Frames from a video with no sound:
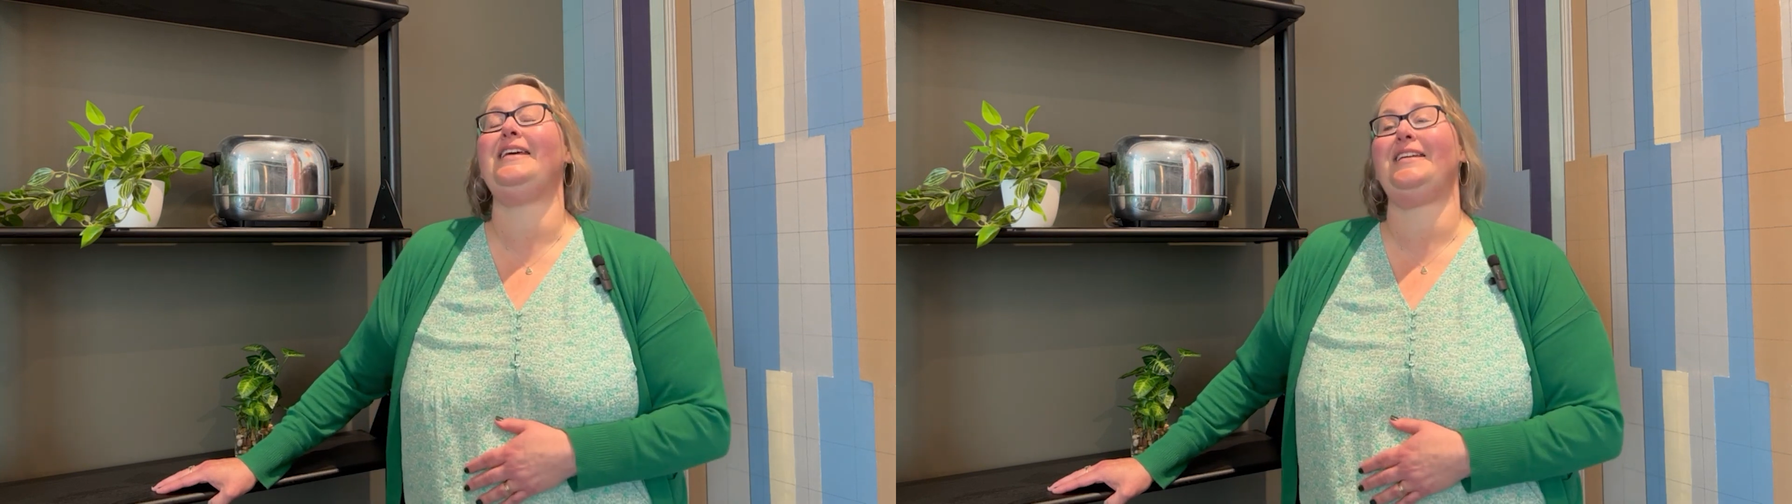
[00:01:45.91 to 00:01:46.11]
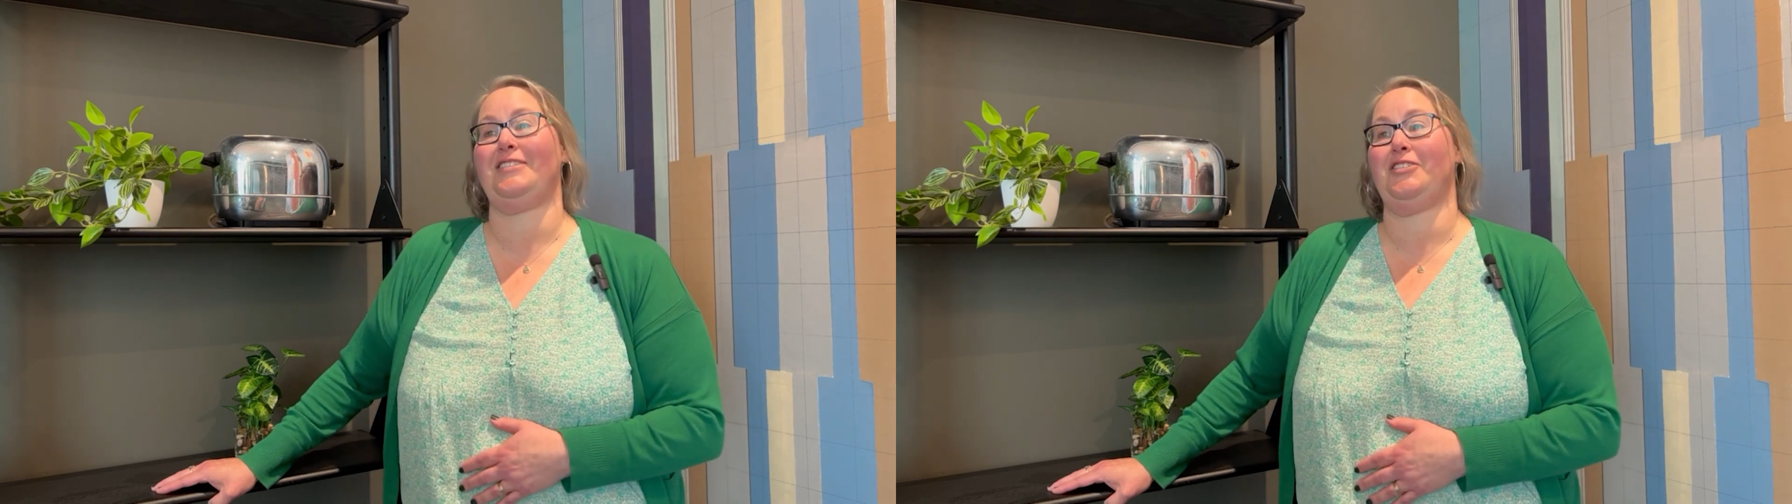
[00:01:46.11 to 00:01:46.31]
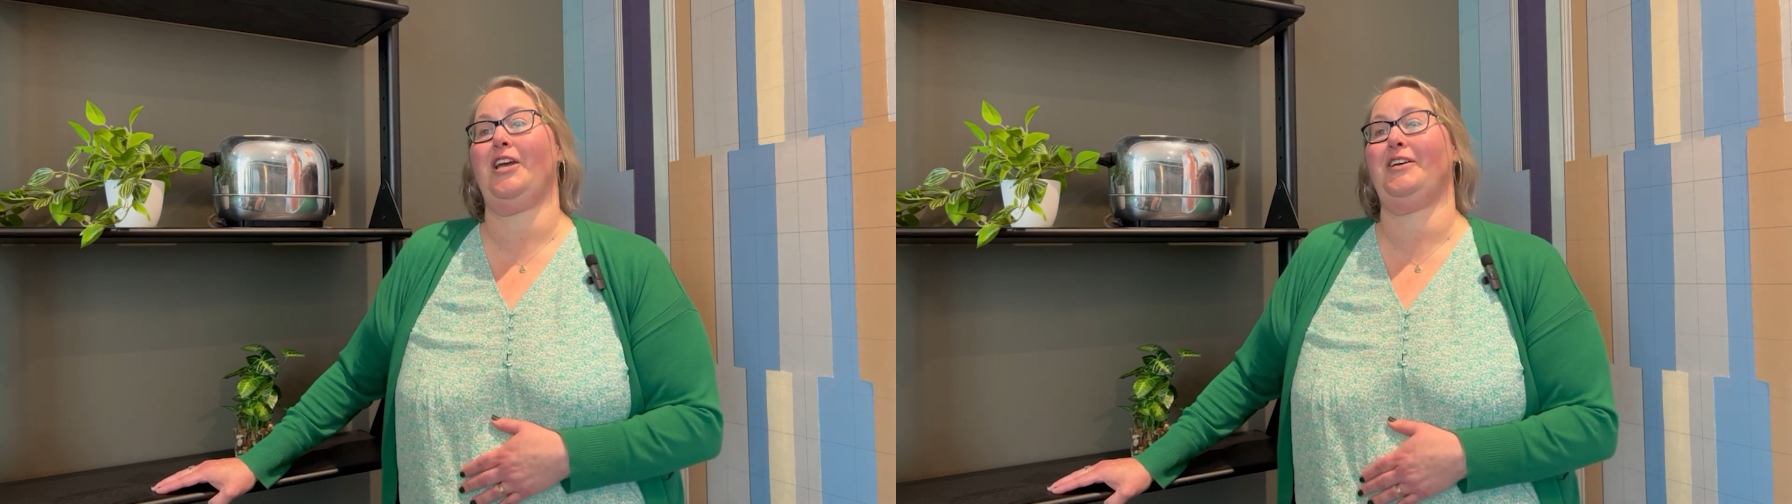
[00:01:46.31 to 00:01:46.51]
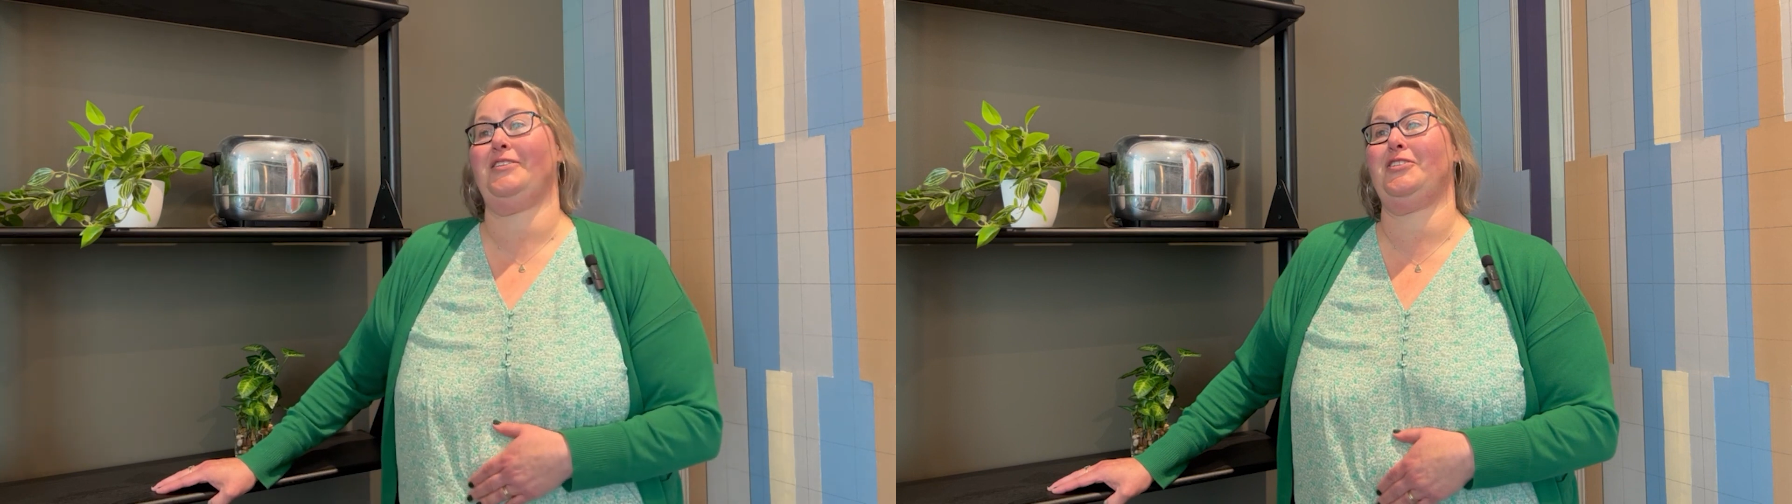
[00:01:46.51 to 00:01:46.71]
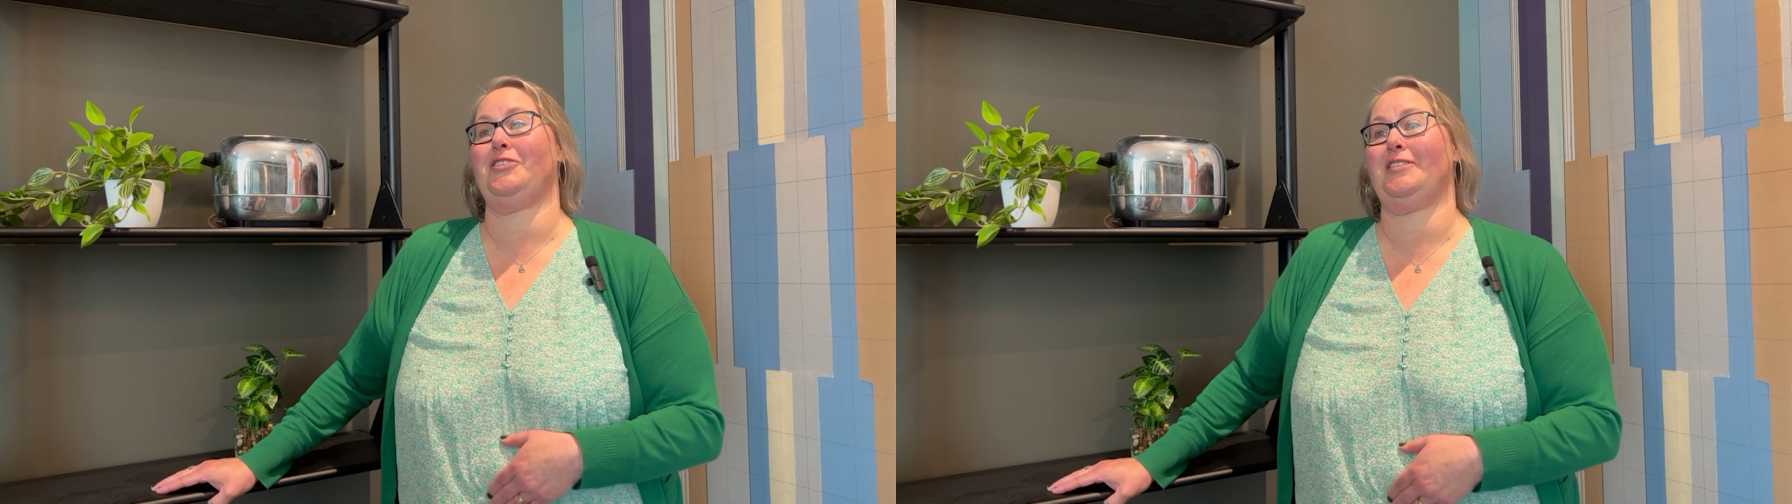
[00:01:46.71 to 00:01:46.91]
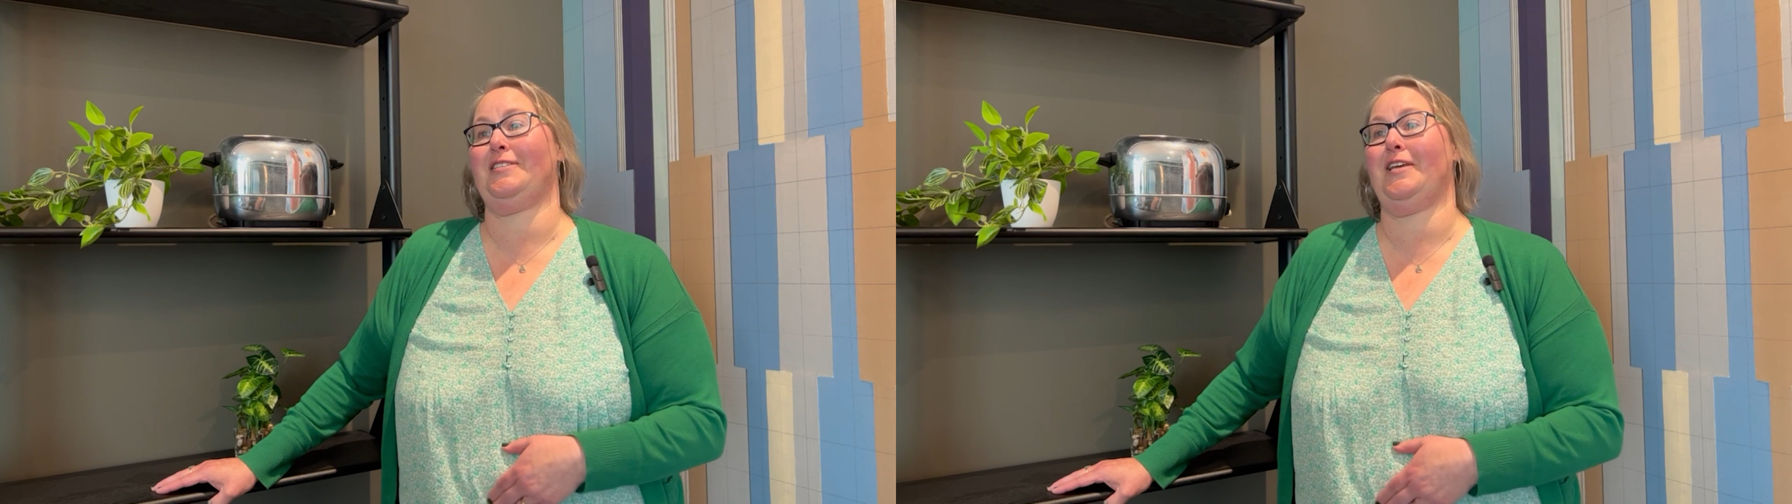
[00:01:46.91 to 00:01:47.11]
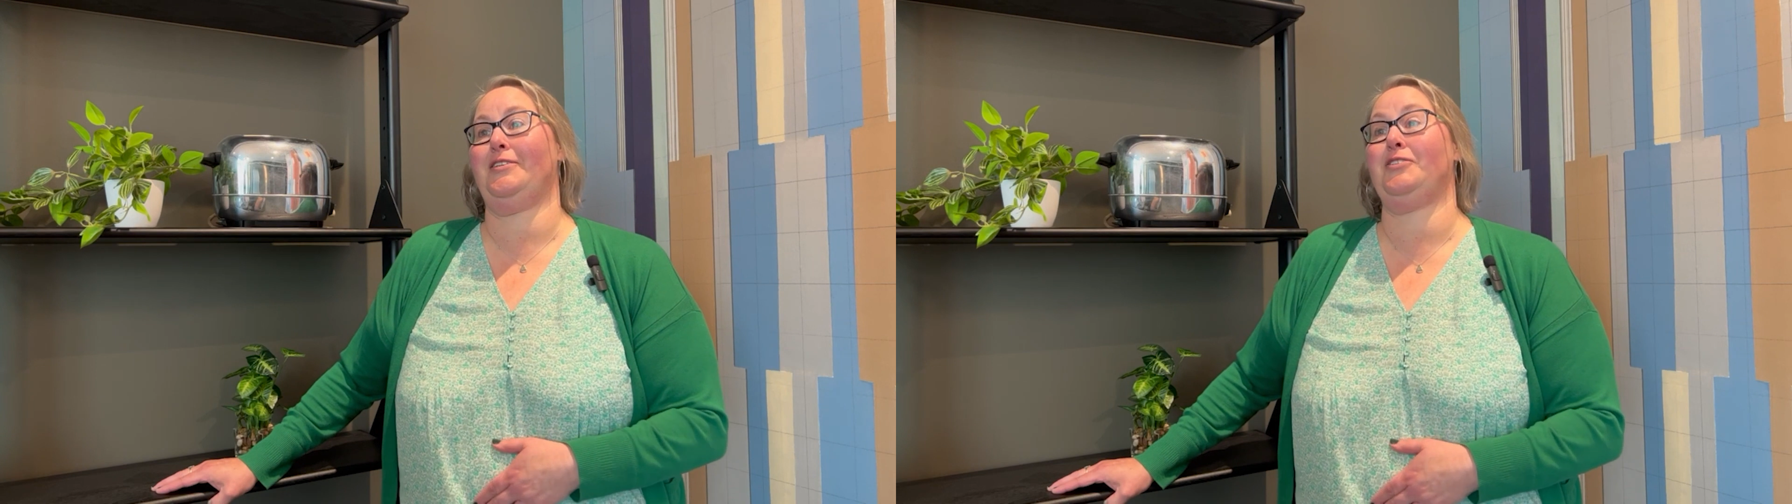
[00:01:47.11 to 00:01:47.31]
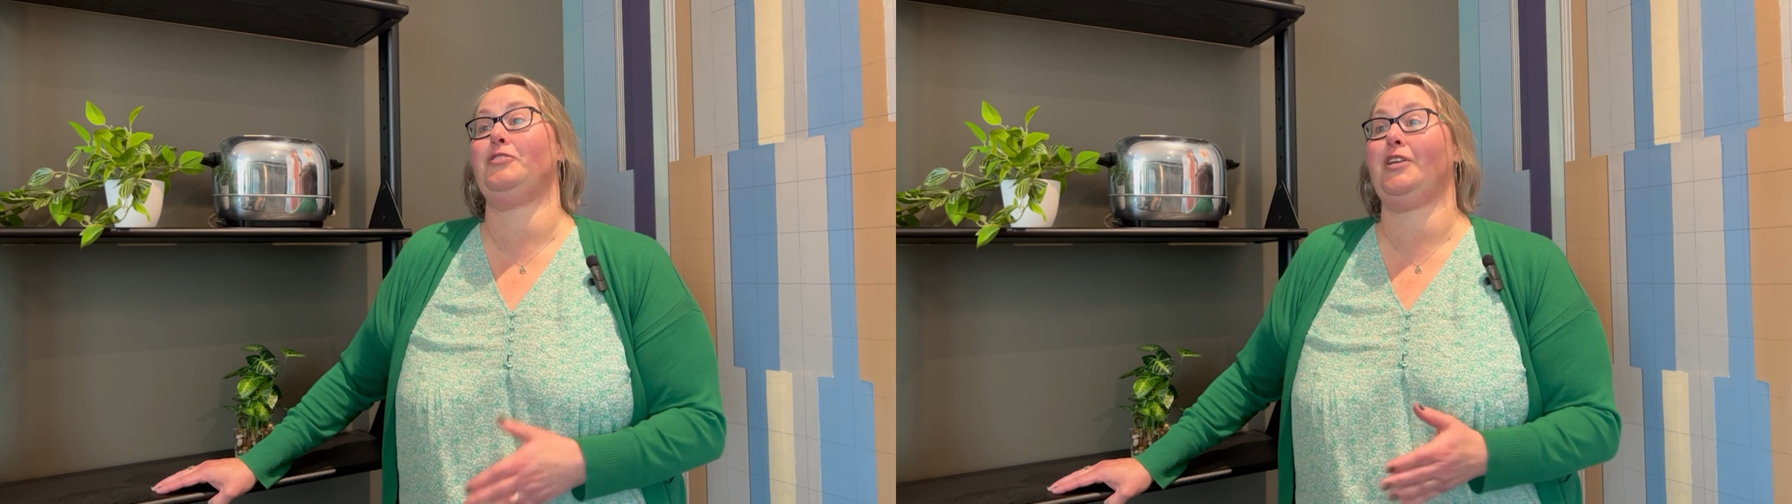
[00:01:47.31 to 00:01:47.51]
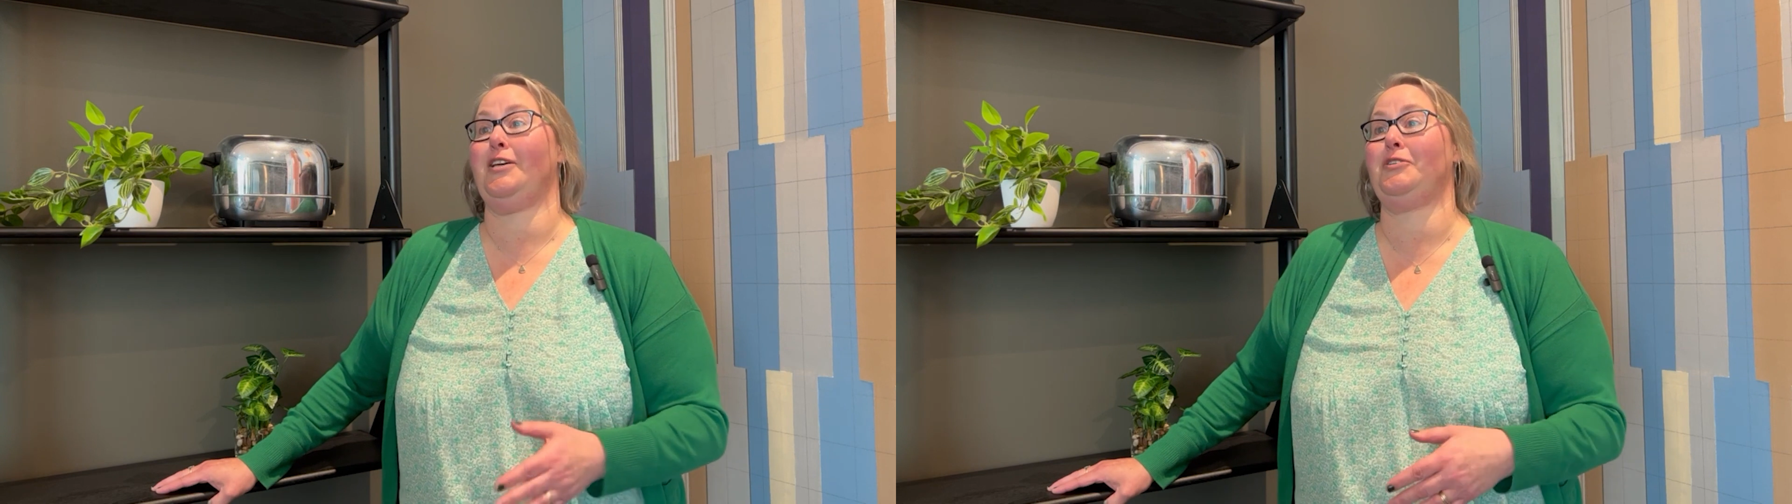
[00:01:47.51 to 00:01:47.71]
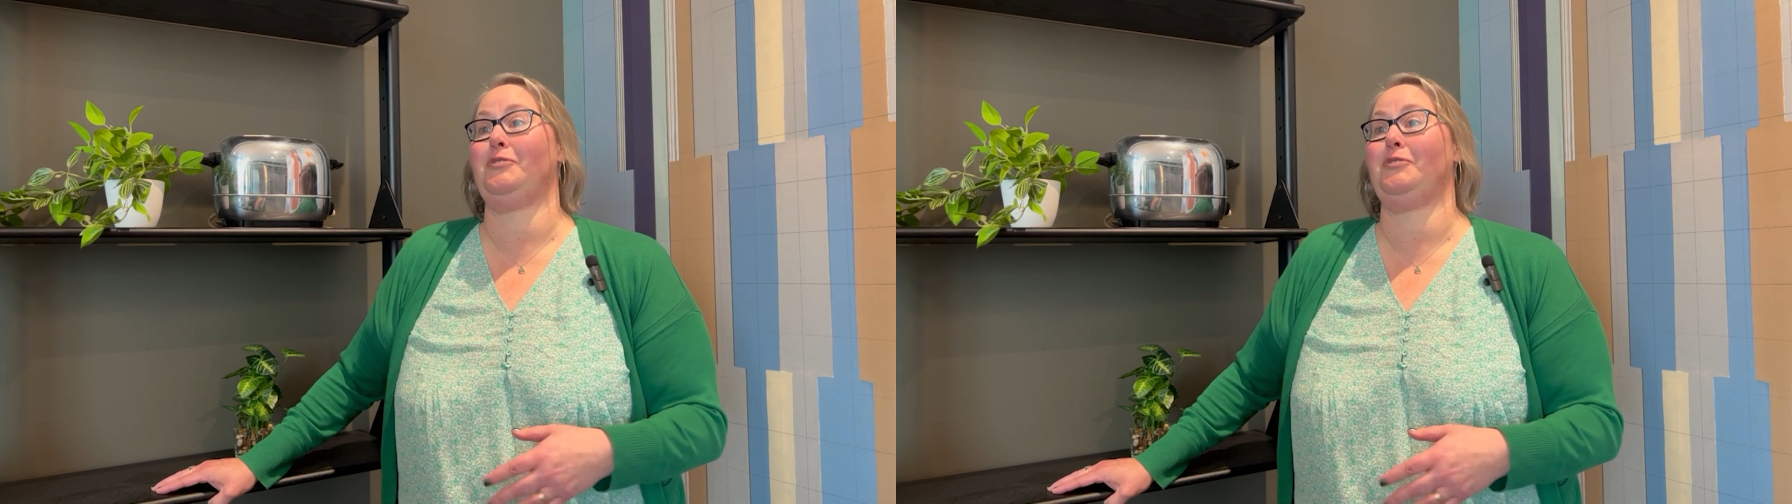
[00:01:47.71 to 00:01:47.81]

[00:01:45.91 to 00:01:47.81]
it's a challenge that says you're not